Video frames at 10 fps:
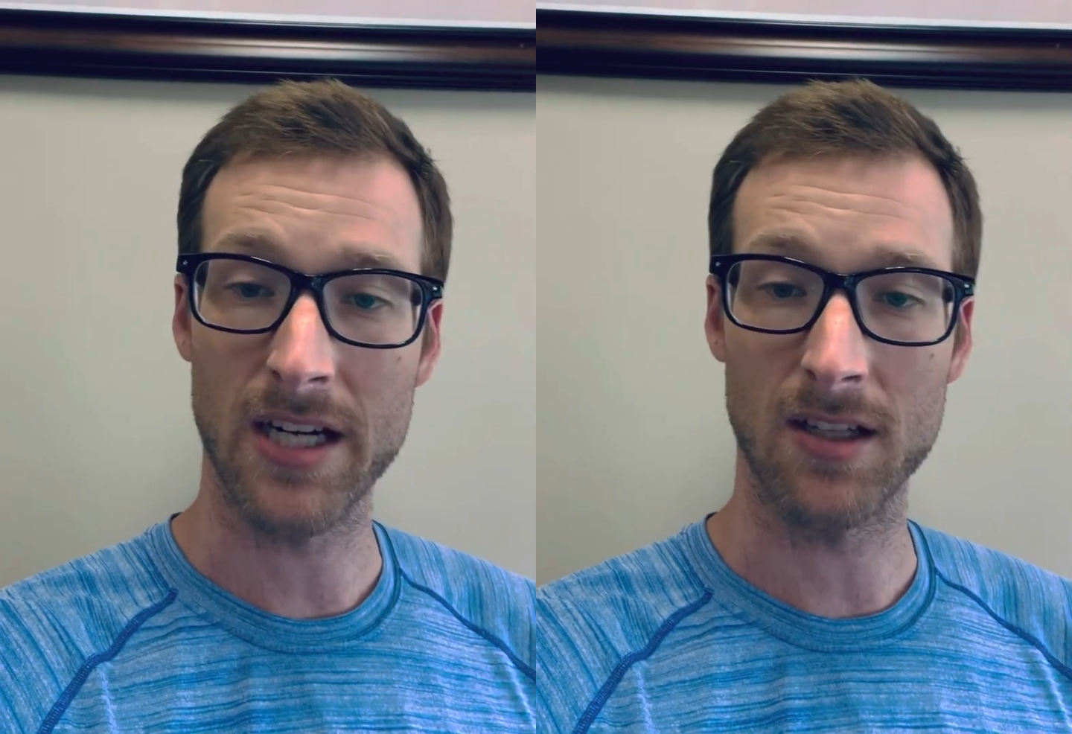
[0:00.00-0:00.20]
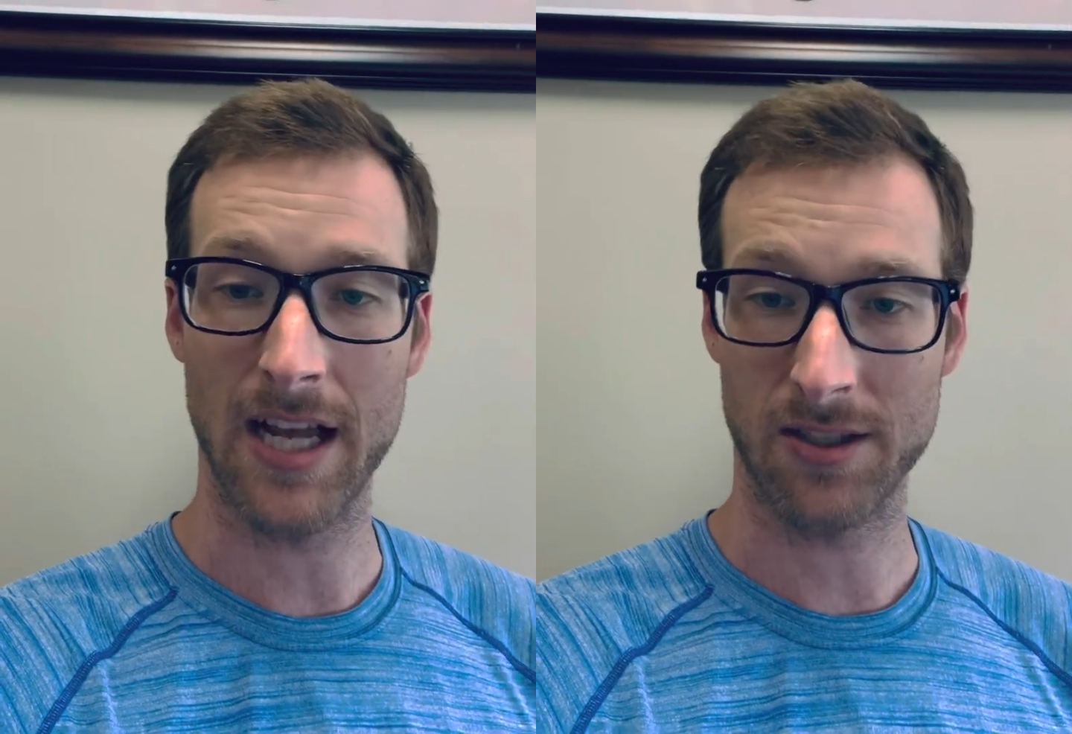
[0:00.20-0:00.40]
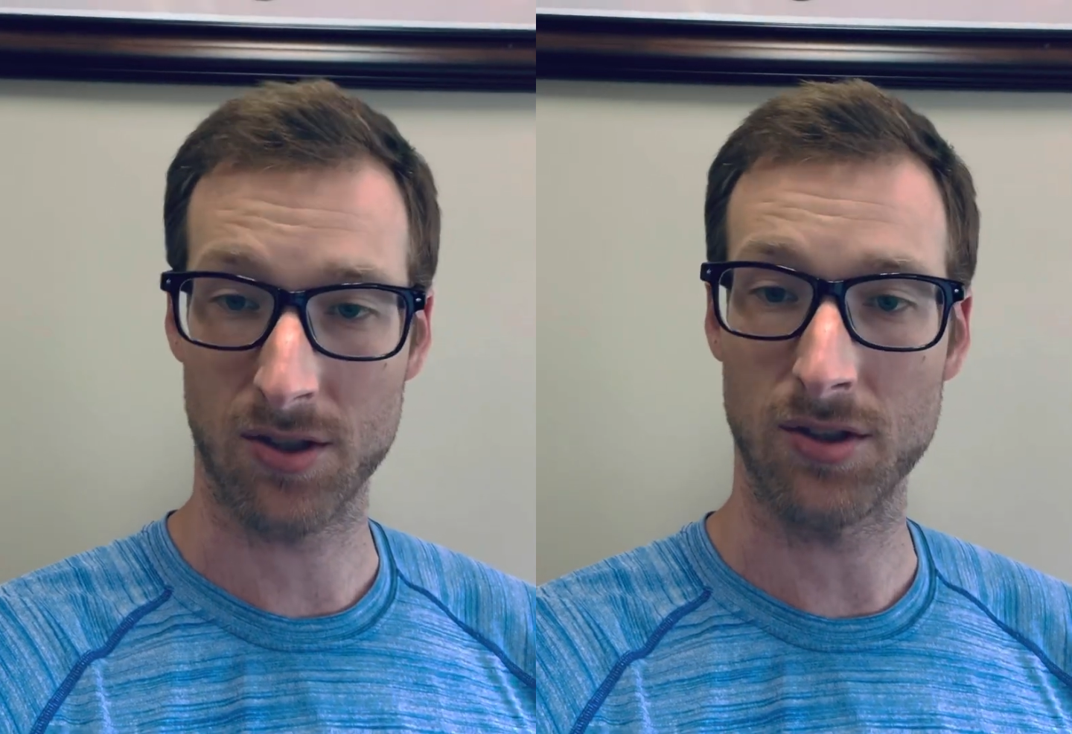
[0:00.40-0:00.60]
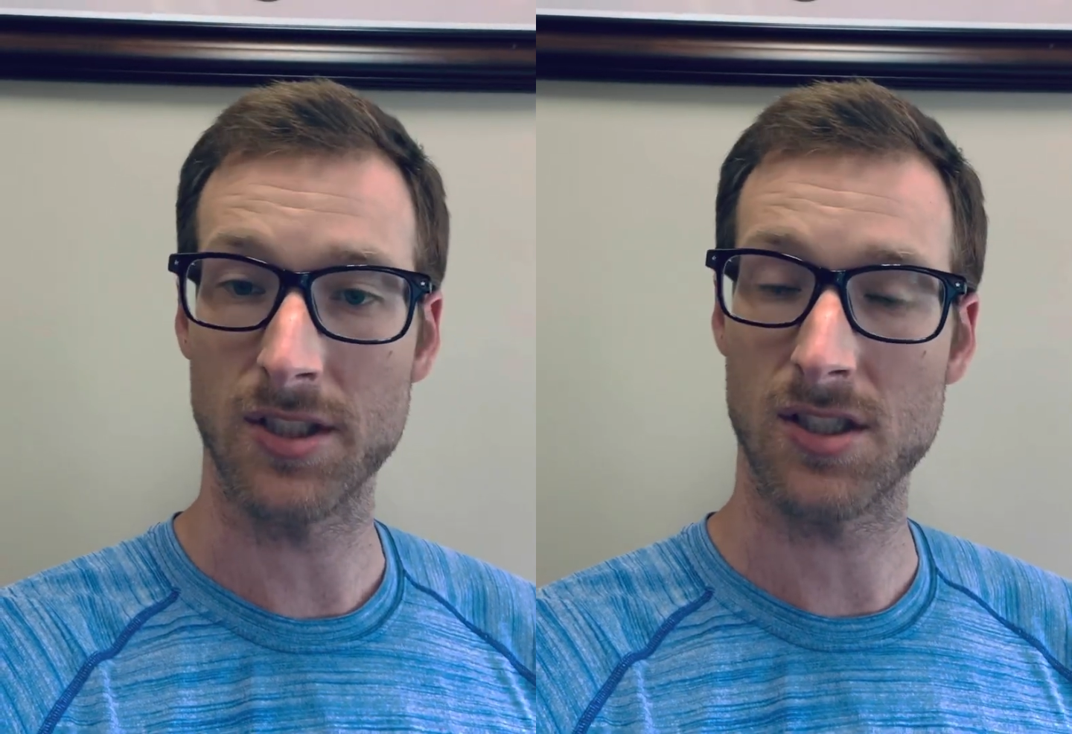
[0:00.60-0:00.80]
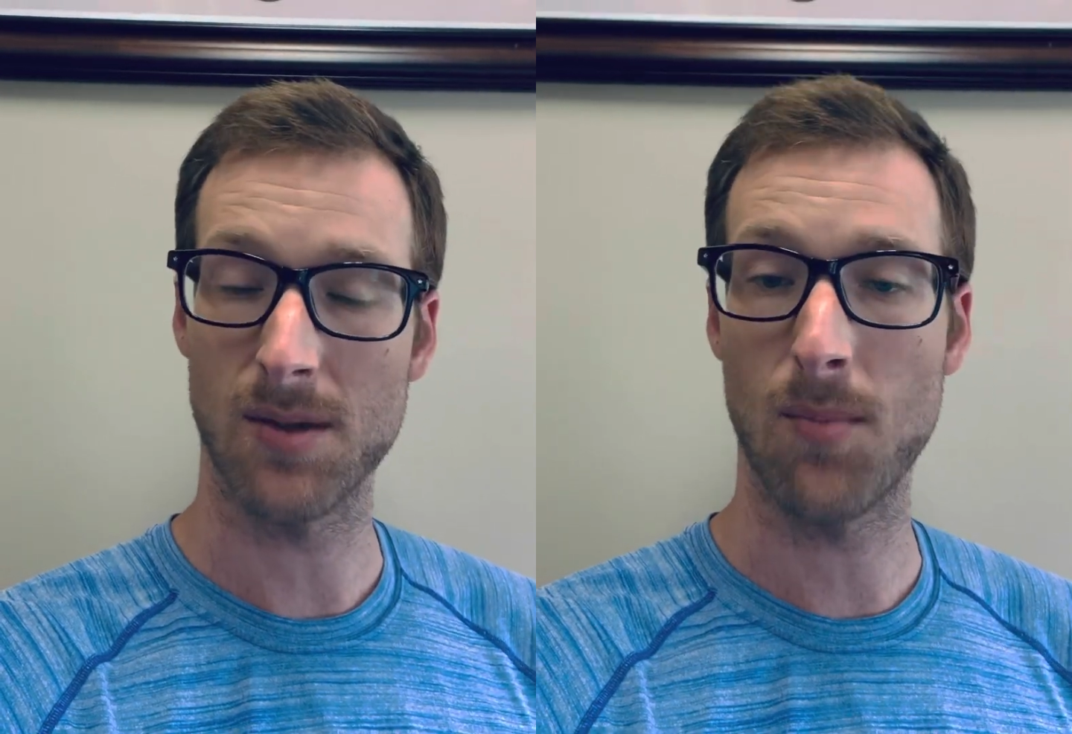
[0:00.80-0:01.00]
and electrical
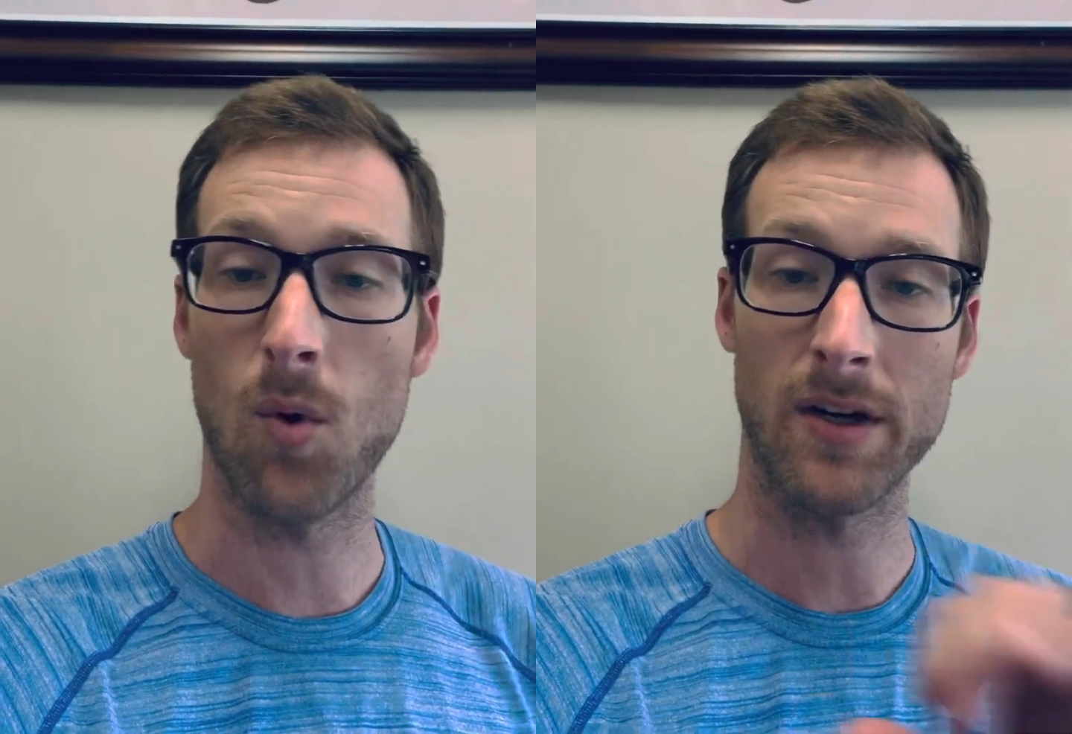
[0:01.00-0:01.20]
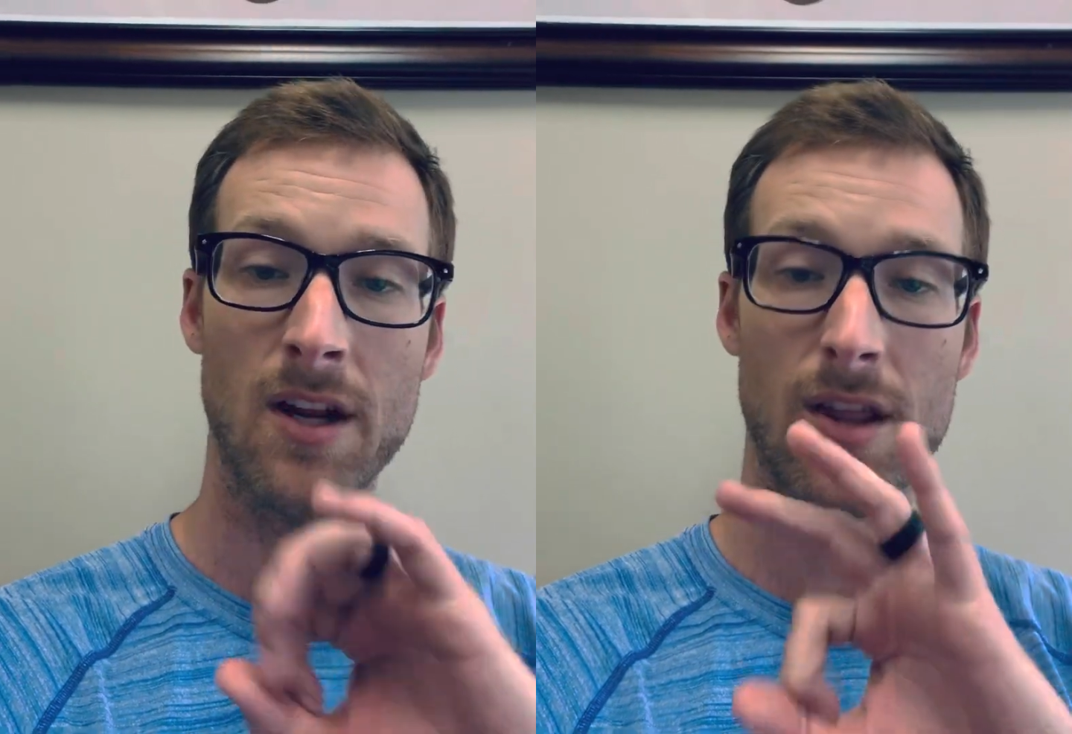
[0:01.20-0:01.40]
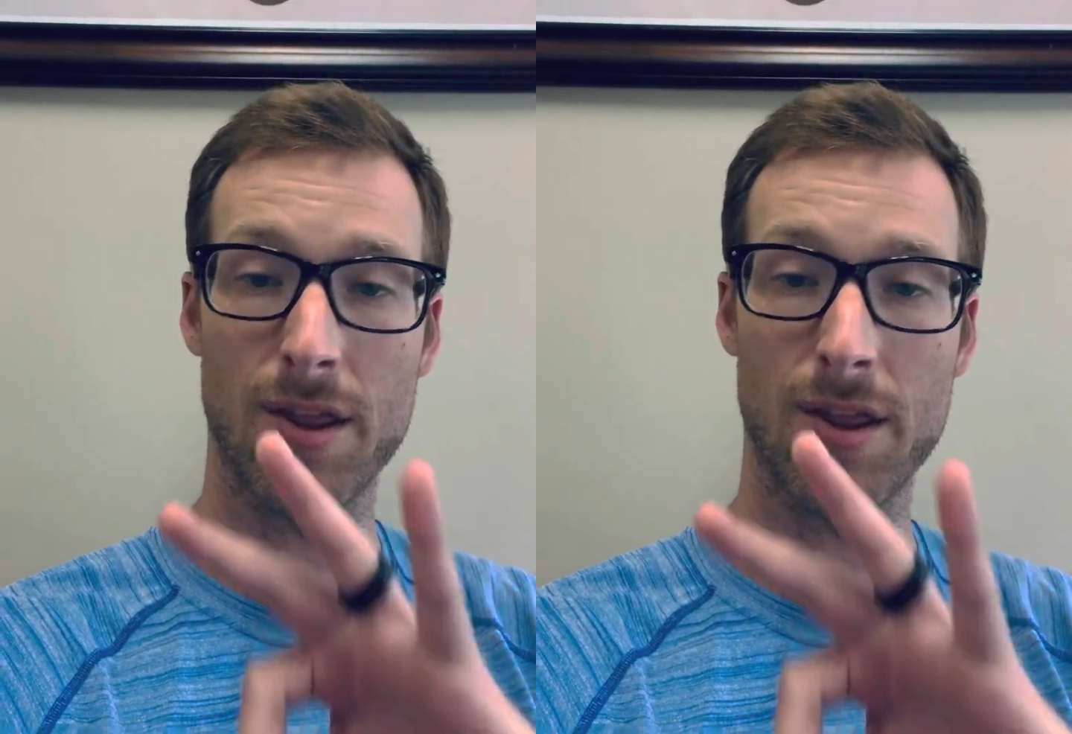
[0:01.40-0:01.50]
to support